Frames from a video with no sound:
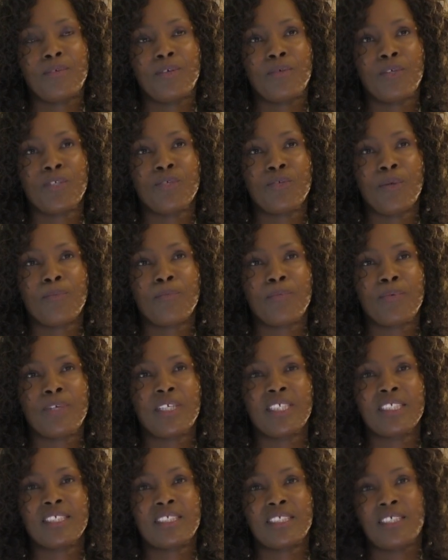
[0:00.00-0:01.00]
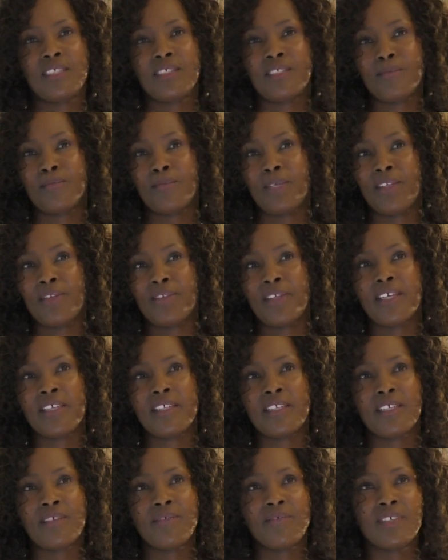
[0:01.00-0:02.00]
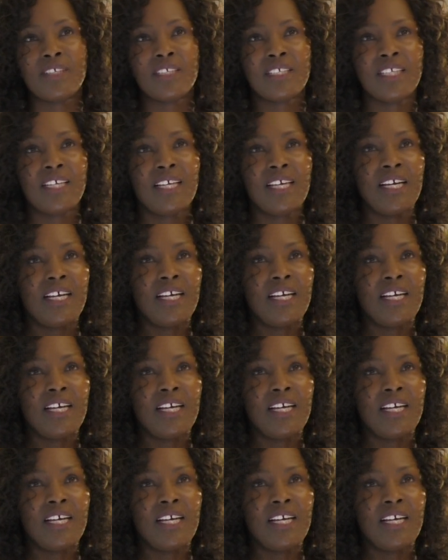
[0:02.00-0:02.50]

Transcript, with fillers: when you're praying start by thanksgiving